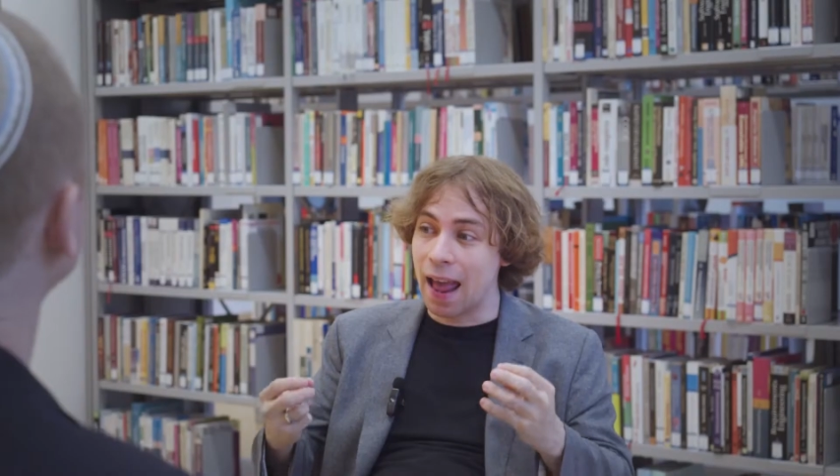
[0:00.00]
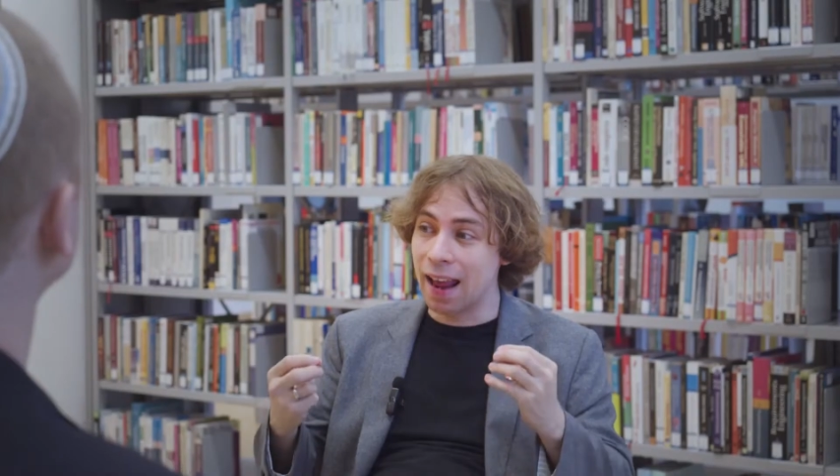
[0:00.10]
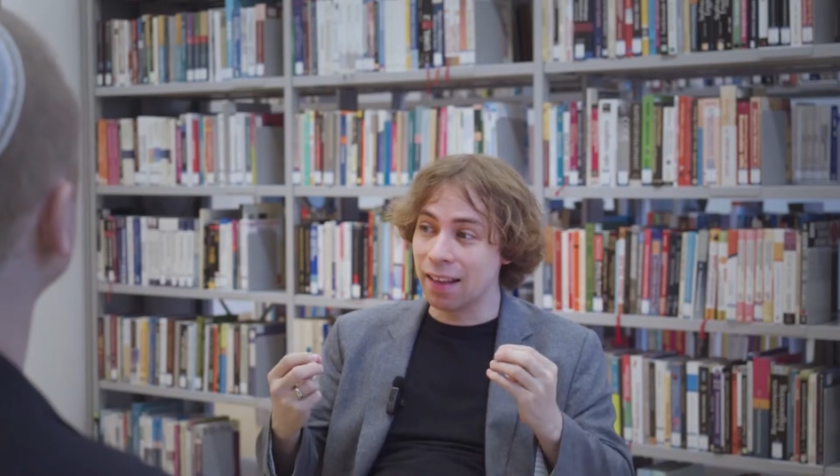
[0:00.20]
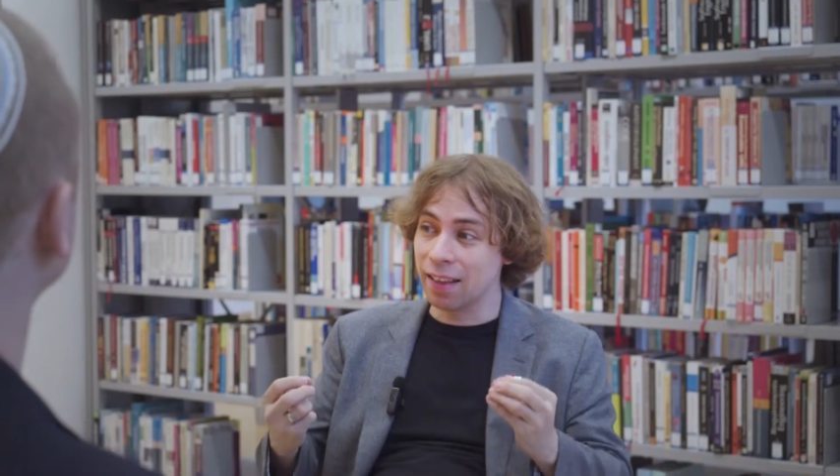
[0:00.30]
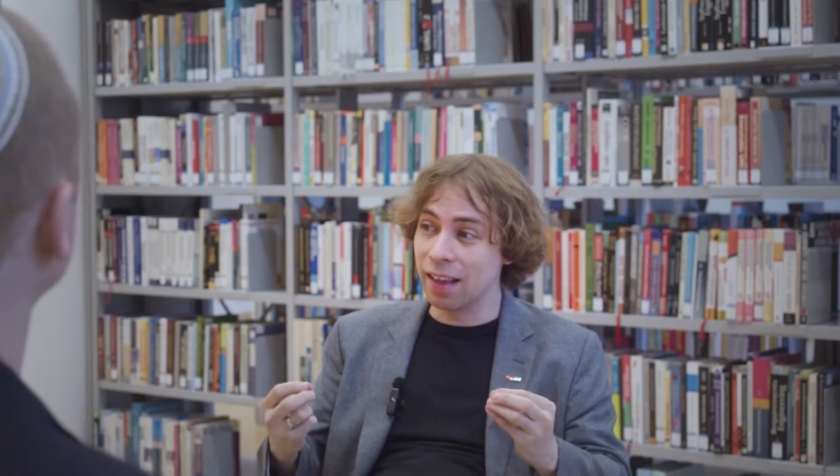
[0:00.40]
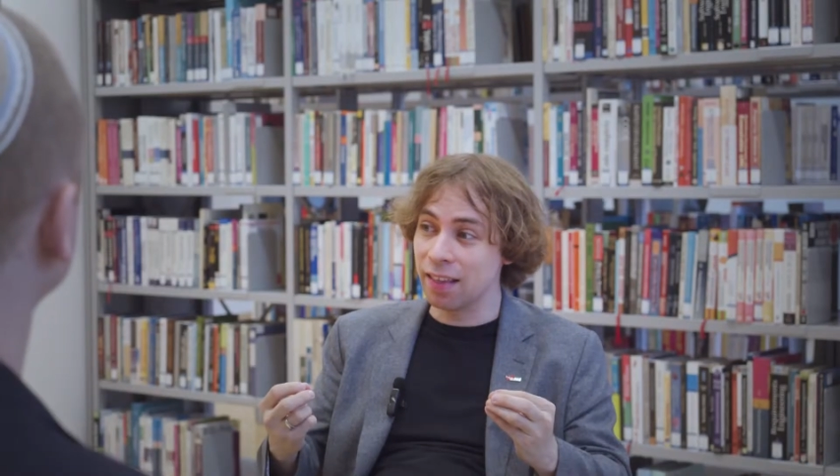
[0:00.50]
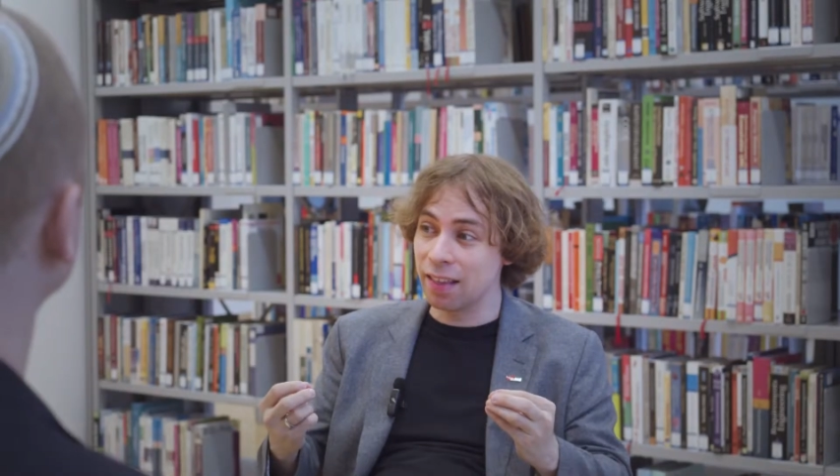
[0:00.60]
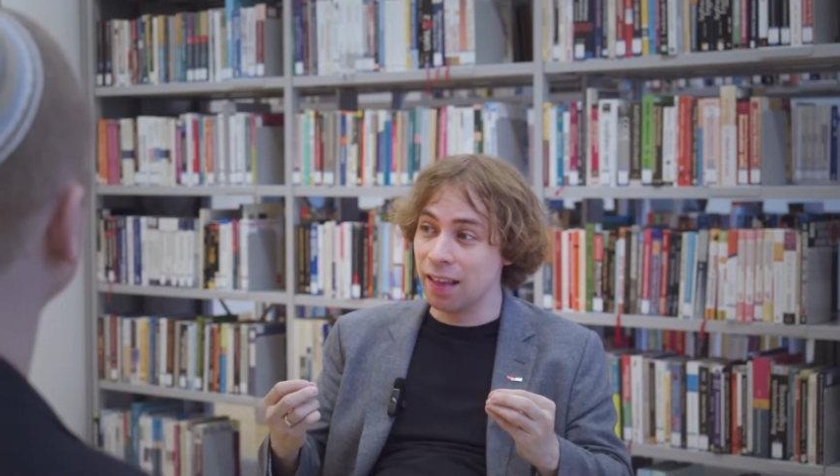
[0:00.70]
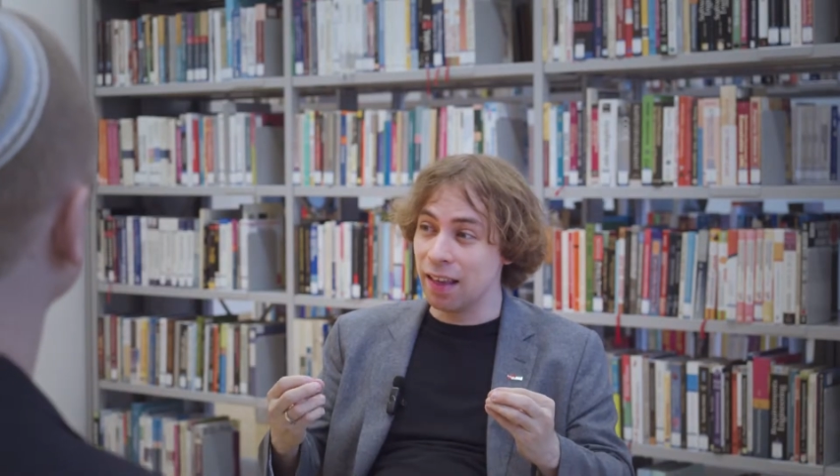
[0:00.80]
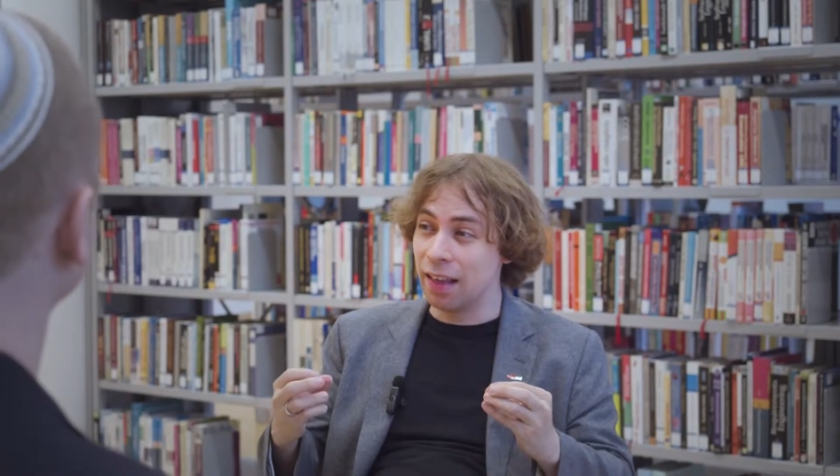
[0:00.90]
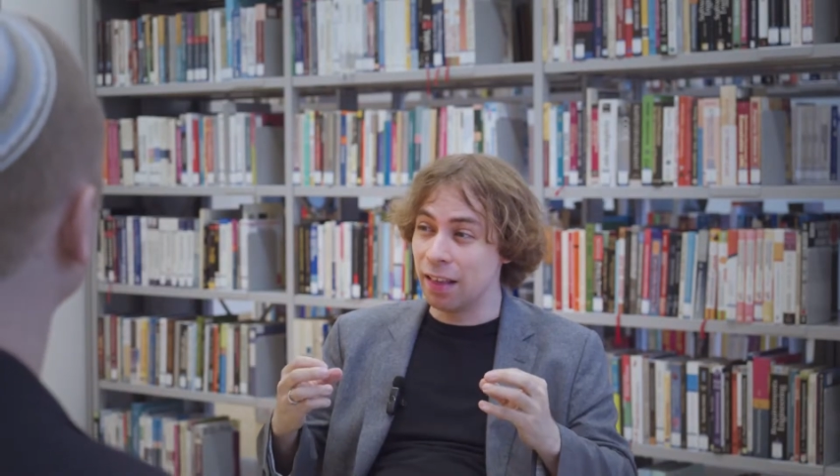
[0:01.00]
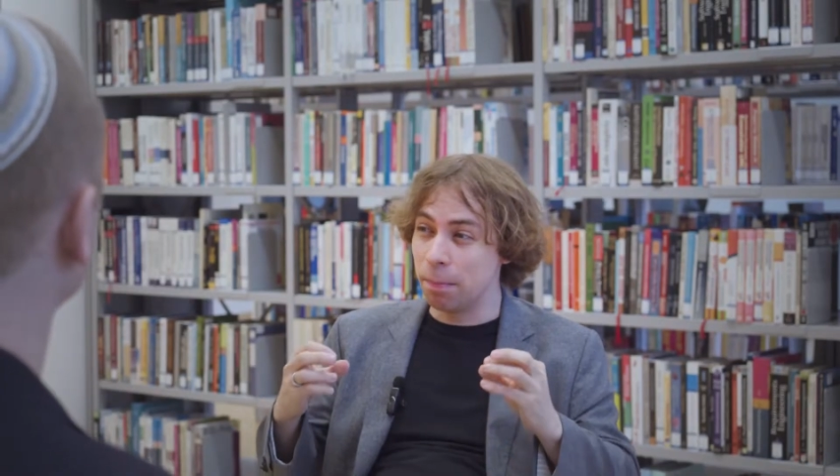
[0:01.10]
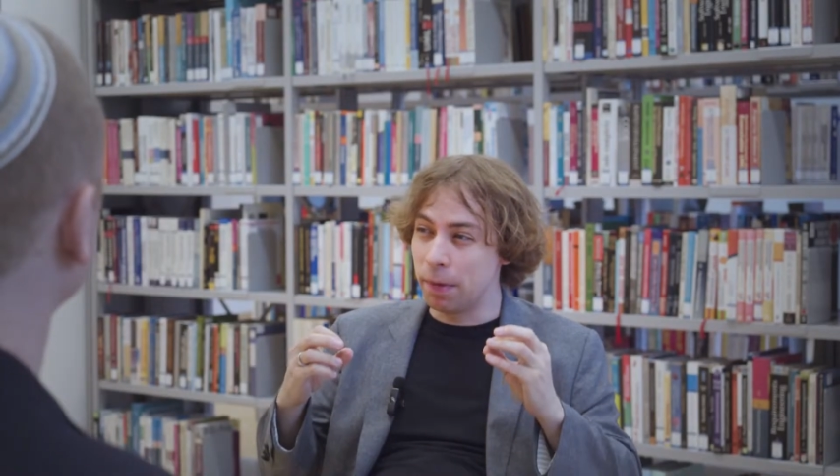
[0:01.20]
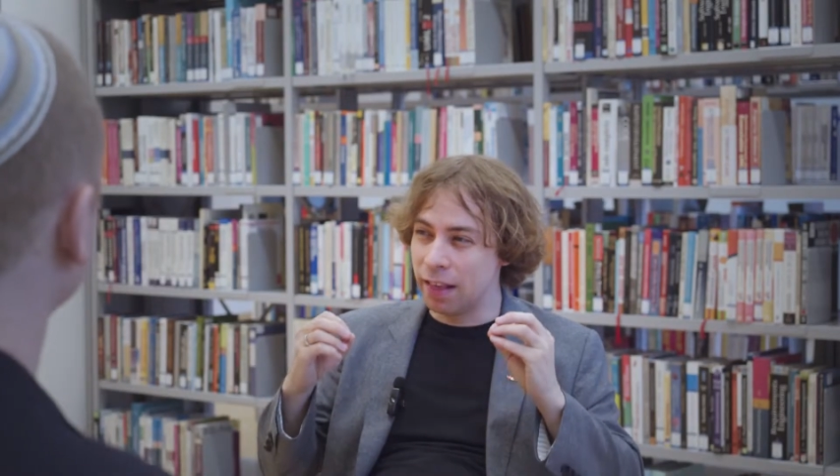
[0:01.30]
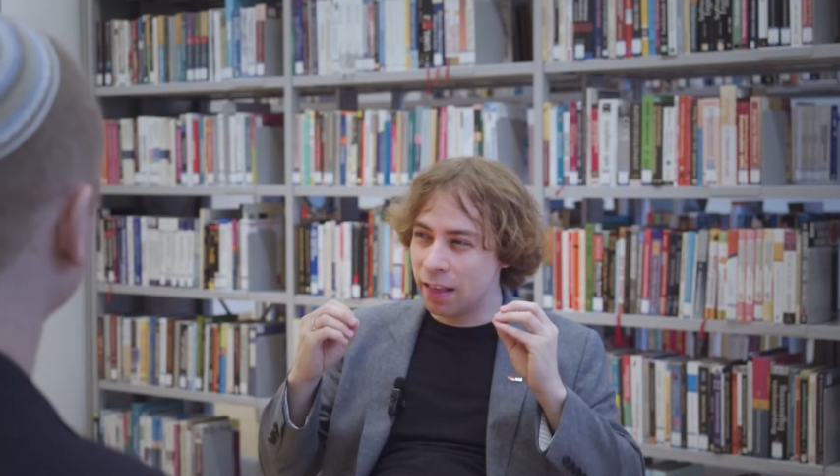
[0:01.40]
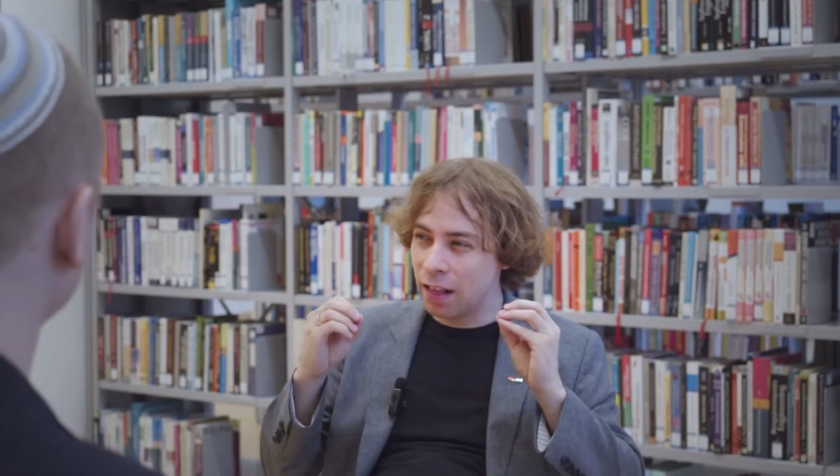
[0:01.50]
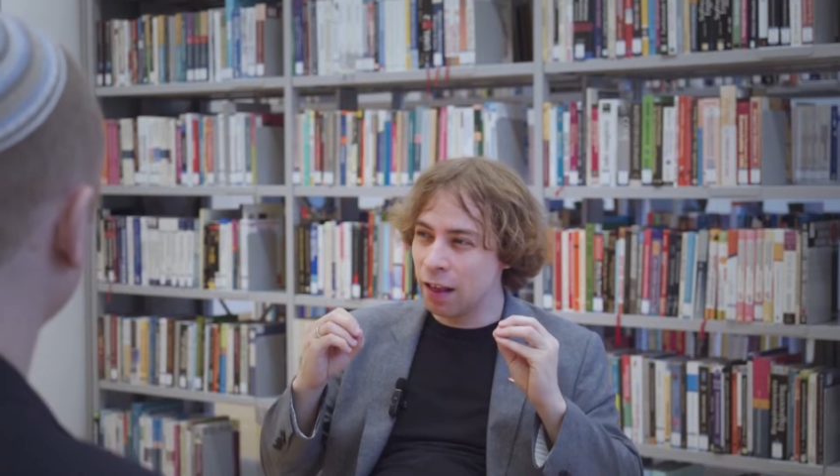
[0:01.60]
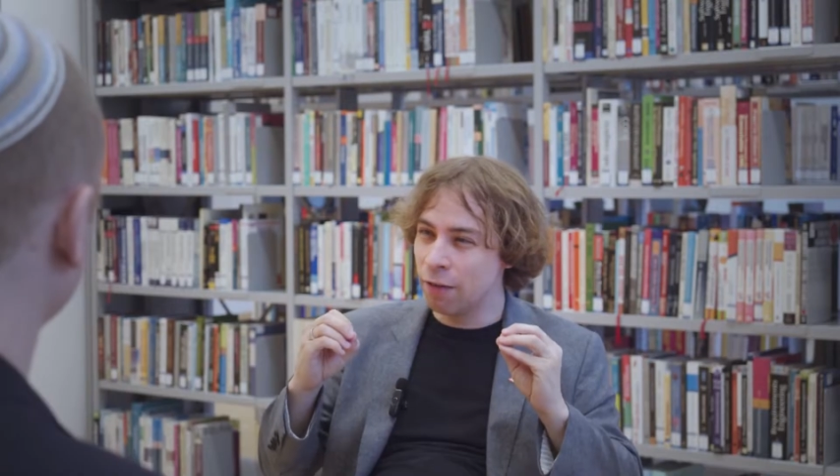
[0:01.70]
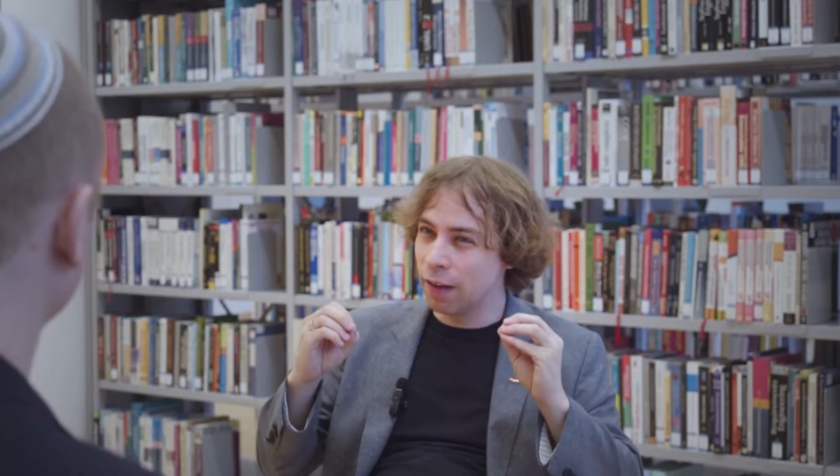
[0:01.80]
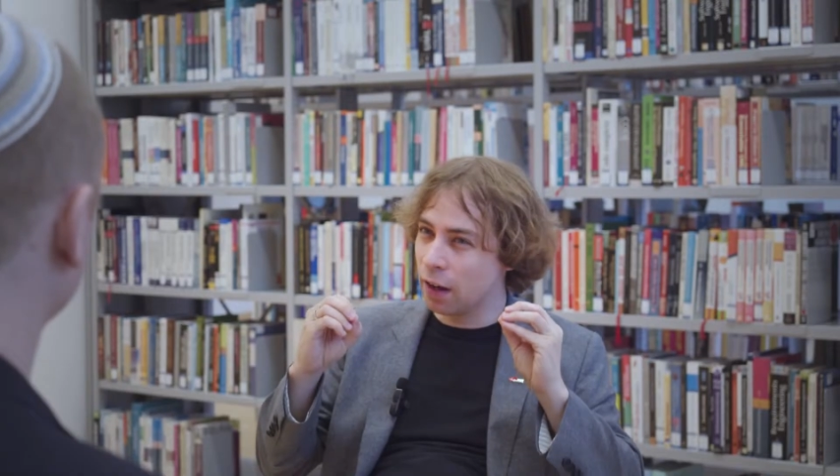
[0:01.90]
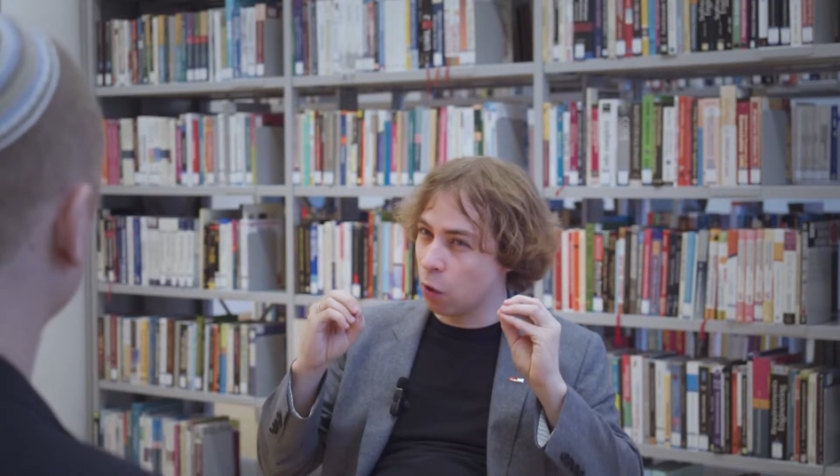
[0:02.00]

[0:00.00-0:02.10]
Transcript: accessed a specific